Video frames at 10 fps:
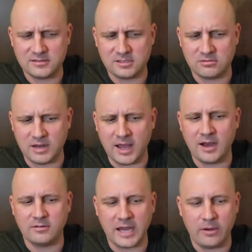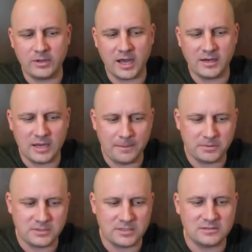So now we got
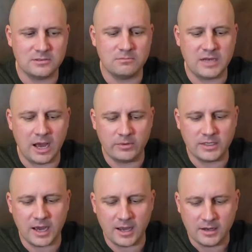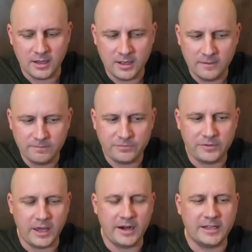nepotism. Now we got,
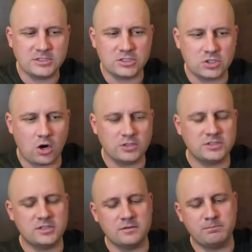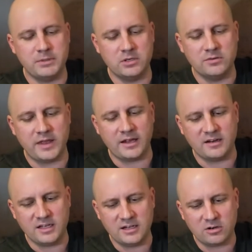and it starts to build
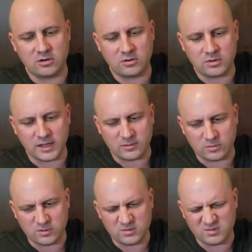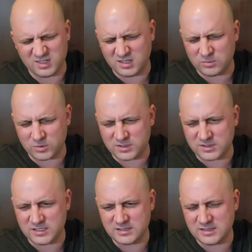that inner
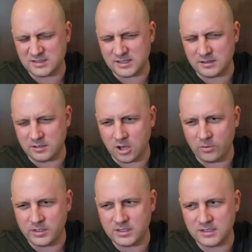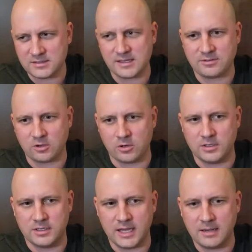resistance and knowingness that they're
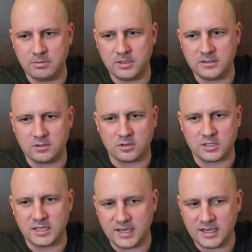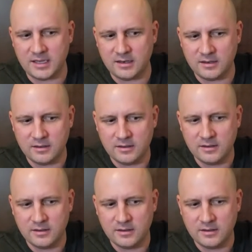enabling their kid.